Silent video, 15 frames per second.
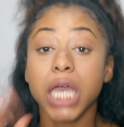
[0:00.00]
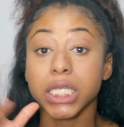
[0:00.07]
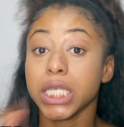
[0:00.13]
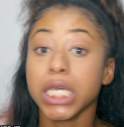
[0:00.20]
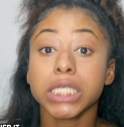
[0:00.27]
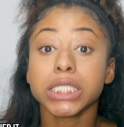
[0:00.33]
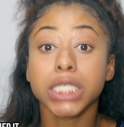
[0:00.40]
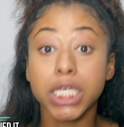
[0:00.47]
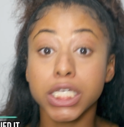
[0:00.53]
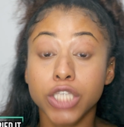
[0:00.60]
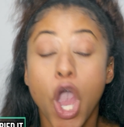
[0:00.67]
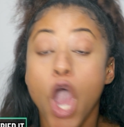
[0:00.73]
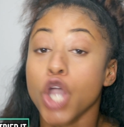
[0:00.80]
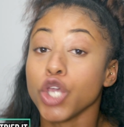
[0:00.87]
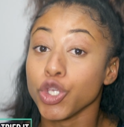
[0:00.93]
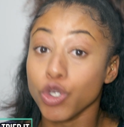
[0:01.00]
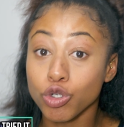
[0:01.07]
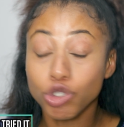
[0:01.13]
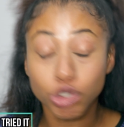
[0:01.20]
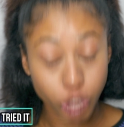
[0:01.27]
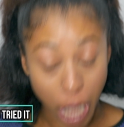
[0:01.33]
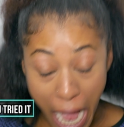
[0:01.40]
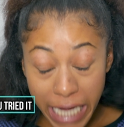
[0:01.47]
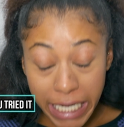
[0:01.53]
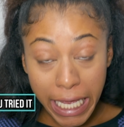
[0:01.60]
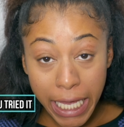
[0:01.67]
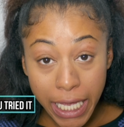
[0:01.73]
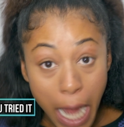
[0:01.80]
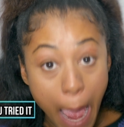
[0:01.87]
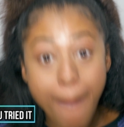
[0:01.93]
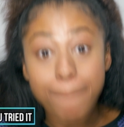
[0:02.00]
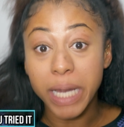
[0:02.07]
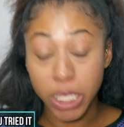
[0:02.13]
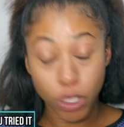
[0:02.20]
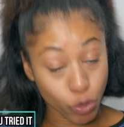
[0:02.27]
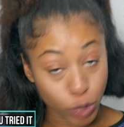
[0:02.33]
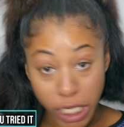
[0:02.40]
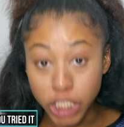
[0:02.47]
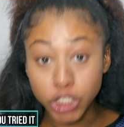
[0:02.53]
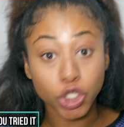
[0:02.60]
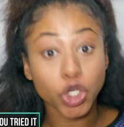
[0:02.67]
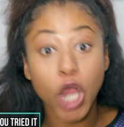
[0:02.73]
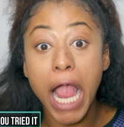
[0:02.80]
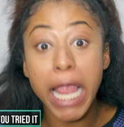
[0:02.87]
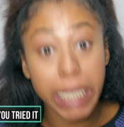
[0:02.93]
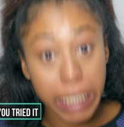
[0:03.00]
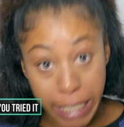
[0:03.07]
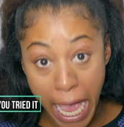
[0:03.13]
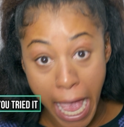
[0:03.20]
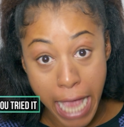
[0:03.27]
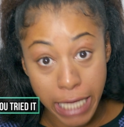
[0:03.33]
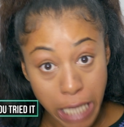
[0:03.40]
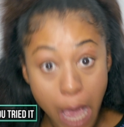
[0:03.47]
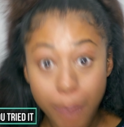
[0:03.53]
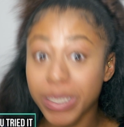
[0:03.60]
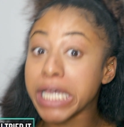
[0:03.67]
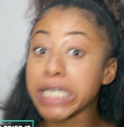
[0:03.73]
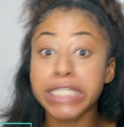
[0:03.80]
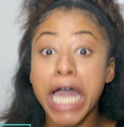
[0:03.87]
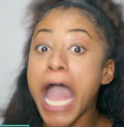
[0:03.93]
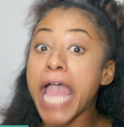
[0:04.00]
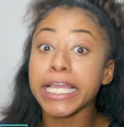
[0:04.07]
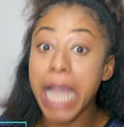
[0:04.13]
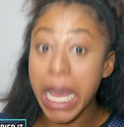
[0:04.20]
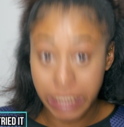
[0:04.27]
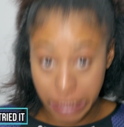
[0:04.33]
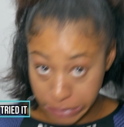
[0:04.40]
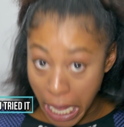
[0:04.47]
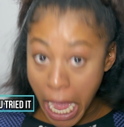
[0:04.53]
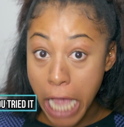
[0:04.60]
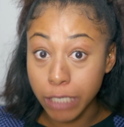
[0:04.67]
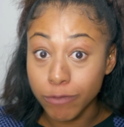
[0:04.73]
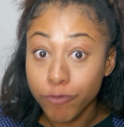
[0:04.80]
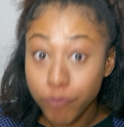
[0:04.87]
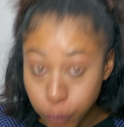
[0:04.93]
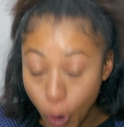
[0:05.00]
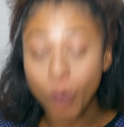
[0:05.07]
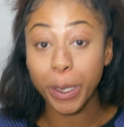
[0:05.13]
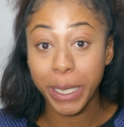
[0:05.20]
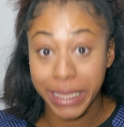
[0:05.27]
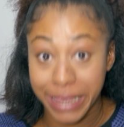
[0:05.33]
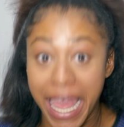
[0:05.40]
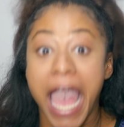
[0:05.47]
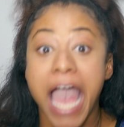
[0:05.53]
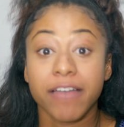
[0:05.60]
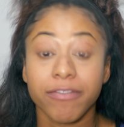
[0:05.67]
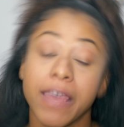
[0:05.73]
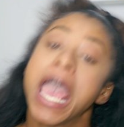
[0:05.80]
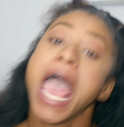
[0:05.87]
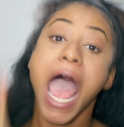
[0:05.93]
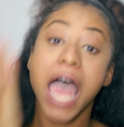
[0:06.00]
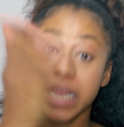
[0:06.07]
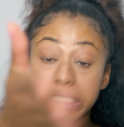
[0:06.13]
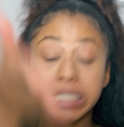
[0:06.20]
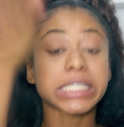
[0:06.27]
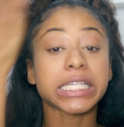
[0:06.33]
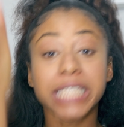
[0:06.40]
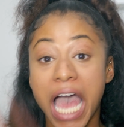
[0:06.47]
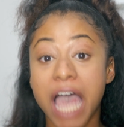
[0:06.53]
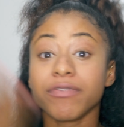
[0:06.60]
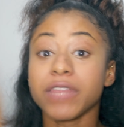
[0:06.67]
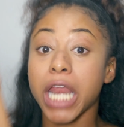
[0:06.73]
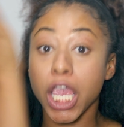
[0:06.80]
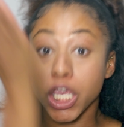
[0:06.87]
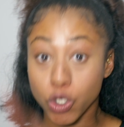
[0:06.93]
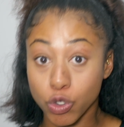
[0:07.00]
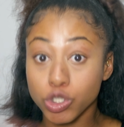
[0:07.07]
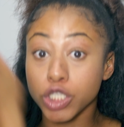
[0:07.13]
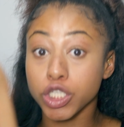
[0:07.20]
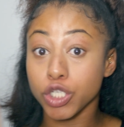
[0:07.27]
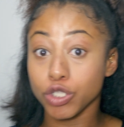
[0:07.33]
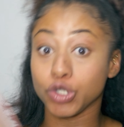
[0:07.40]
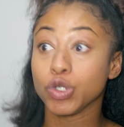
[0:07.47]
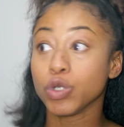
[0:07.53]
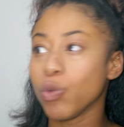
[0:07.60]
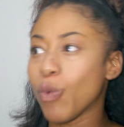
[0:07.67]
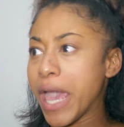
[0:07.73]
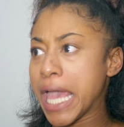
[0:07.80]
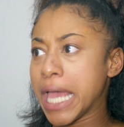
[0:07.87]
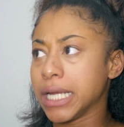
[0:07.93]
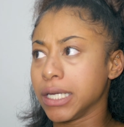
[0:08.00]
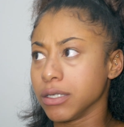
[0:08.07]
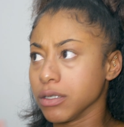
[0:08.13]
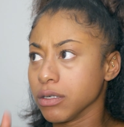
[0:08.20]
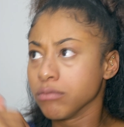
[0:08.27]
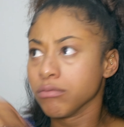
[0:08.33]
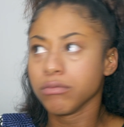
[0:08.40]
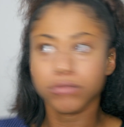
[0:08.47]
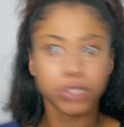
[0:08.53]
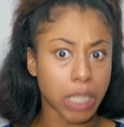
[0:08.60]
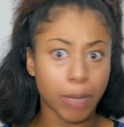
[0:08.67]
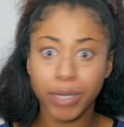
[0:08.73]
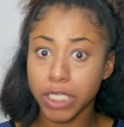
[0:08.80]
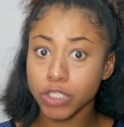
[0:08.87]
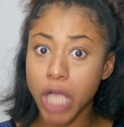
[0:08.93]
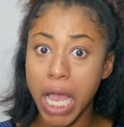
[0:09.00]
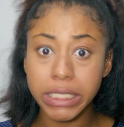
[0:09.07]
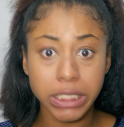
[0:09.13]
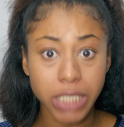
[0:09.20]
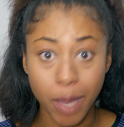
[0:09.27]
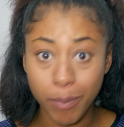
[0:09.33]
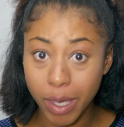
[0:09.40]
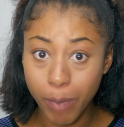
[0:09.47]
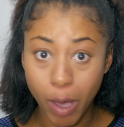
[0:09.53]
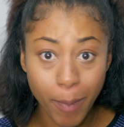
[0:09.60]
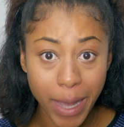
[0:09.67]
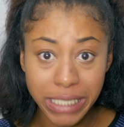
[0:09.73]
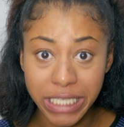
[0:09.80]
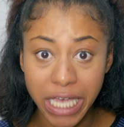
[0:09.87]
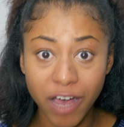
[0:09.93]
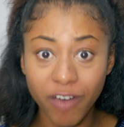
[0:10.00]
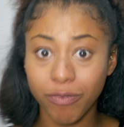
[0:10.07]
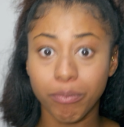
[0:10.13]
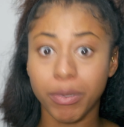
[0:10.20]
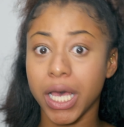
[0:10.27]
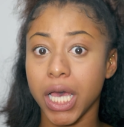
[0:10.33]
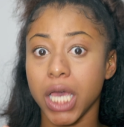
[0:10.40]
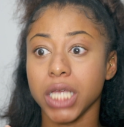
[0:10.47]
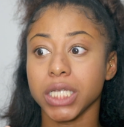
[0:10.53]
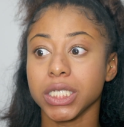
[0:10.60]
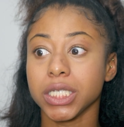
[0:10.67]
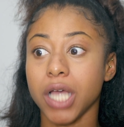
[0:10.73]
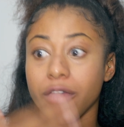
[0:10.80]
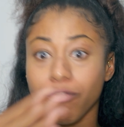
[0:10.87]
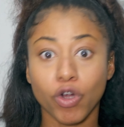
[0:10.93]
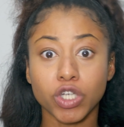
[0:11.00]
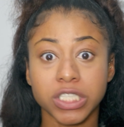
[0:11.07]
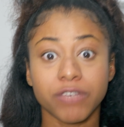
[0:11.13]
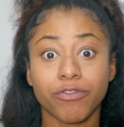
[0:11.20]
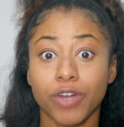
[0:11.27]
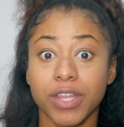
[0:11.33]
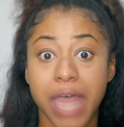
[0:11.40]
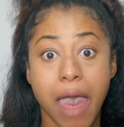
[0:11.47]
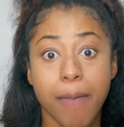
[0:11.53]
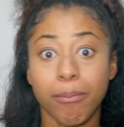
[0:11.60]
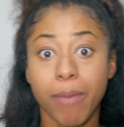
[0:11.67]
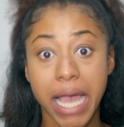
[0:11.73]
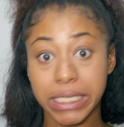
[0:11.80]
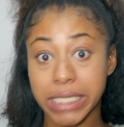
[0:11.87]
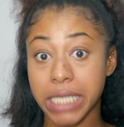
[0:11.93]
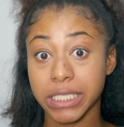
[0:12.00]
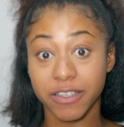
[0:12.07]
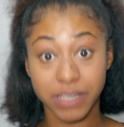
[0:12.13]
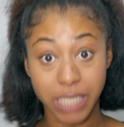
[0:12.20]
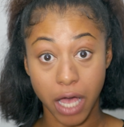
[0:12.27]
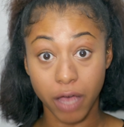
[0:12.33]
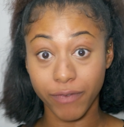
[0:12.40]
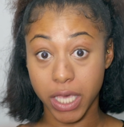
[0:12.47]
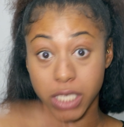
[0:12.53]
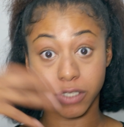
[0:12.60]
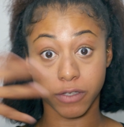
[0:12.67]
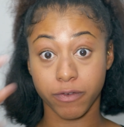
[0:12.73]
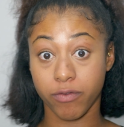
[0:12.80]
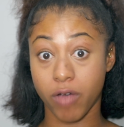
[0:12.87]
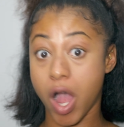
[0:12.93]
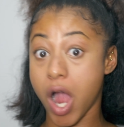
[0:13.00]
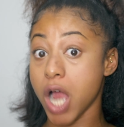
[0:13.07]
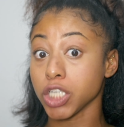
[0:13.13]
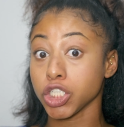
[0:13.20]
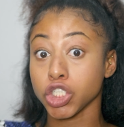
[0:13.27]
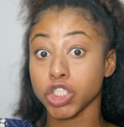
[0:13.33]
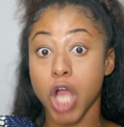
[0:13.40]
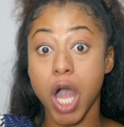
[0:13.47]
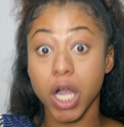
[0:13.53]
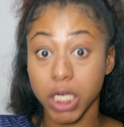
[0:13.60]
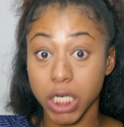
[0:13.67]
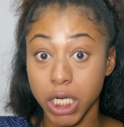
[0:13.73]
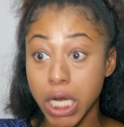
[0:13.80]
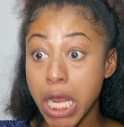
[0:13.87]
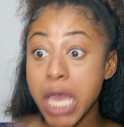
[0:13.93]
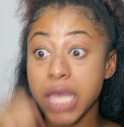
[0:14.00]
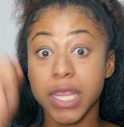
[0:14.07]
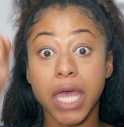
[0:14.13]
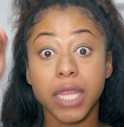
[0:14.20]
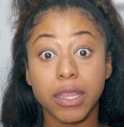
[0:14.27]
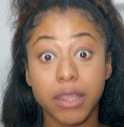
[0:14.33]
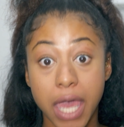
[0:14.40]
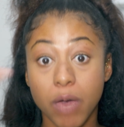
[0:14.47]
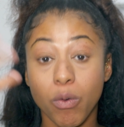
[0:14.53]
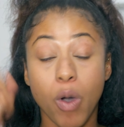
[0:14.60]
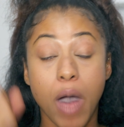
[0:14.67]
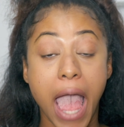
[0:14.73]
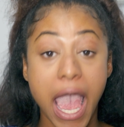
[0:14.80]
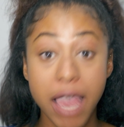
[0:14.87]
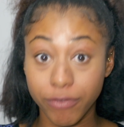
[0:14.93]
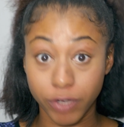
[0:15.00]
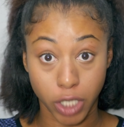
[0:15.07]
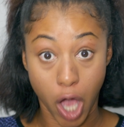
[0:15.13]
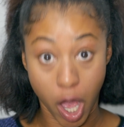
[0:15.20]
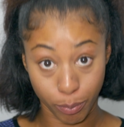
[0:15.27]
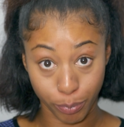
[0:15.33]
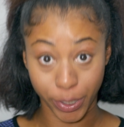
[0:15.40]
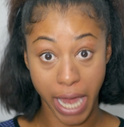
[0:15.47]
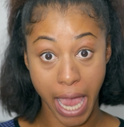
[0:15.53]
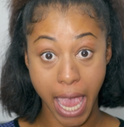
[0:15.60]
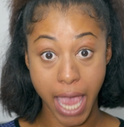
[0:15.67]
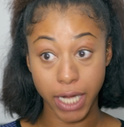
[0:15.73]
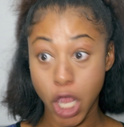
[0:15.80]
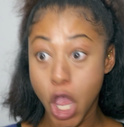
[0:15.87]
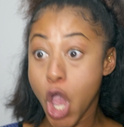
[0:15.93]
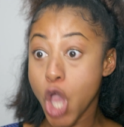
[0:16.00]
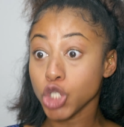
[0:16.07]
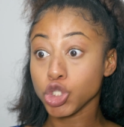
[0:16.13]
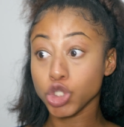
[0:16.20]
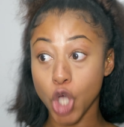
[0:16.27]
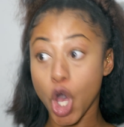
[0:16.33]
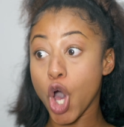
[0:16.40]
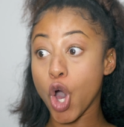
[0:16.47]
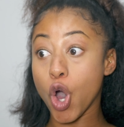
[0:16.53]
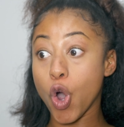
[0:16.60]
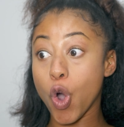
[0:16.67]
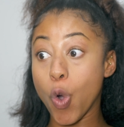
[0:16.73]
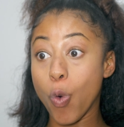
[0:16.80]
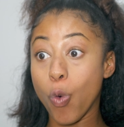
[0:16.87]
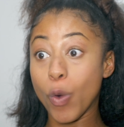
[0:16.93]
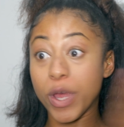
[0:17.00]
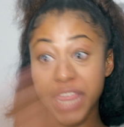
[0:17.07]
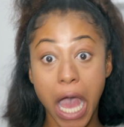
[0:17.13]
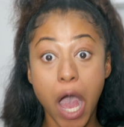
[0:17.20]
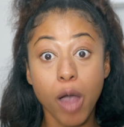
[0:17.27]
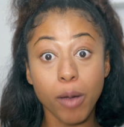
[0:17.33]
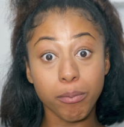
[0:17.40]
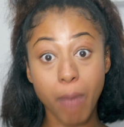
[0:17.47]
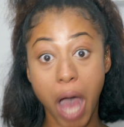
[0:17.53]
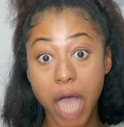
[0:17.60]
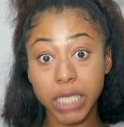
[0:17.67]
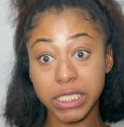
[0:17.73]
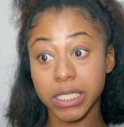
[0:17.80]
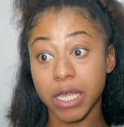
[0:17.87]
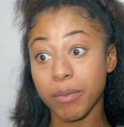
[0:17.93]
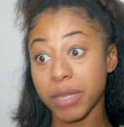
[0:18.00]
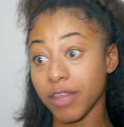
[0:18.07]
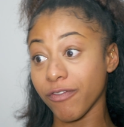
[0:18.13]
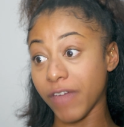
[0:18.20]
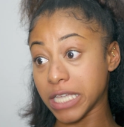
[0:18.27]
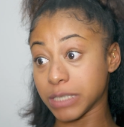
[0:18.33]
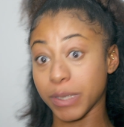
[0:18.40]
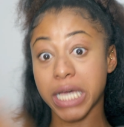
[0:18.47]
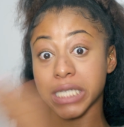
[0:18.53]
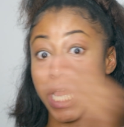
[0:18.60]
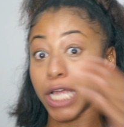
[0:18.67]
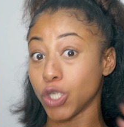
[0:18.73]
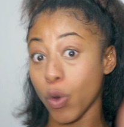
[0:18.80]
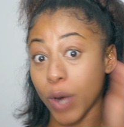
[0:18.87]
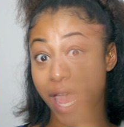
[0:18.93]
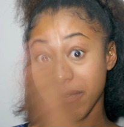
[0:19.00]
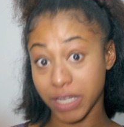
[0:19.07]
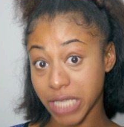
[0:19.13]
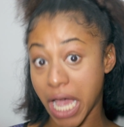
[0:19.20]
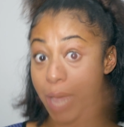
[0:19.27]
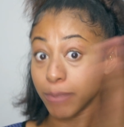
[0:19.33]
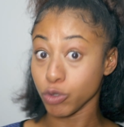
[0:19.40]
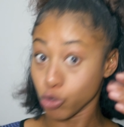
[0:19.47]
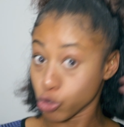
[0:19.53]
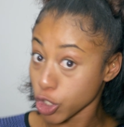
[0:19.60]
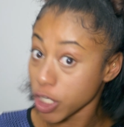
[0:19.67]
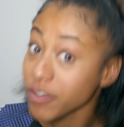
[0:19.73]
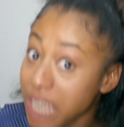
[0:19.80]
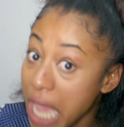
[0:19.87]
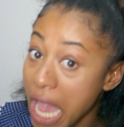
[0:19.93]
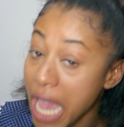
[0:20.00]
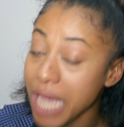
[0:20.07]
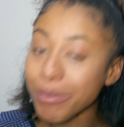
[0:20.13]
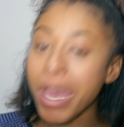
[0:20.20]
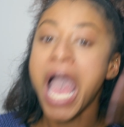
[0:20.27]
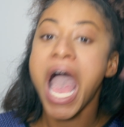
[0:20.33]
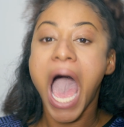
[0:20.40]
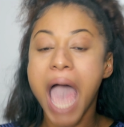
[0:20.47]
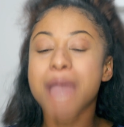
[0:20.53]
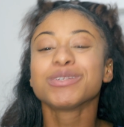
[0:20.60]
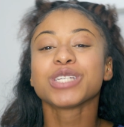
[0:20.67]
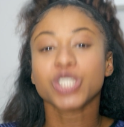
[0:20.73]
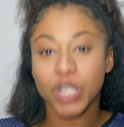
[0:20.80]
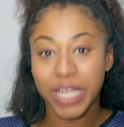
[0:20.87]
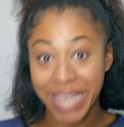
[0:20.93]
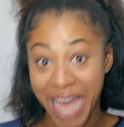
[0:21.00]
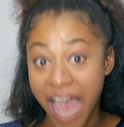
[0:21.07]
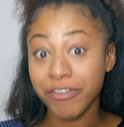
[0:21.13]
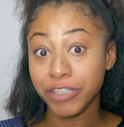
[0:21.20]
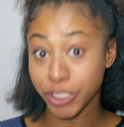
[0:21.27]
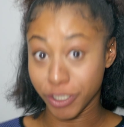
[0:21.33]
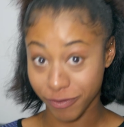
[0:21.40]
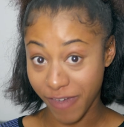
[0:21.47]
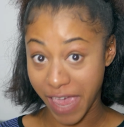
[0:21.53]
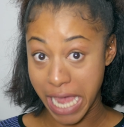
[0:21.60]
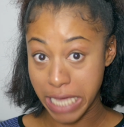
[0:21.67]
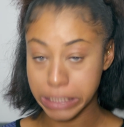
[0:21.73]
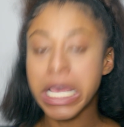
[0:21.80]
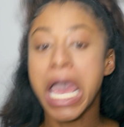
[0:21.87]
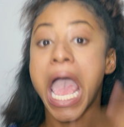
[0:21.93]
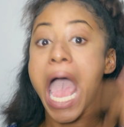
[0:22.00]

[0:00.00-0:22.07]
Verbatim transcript: this is "You Tried It, But You Need to Try Again," because I ain't got the time for it laugh. And this is a laugh that I usually do when somebody tries to tell me about myself, but unfortunately for them, my sense of self is far stronger than they will ever comprehend. So without boxing them in the face because I don't have the time to serve time, I'm just gonna laugh in your face.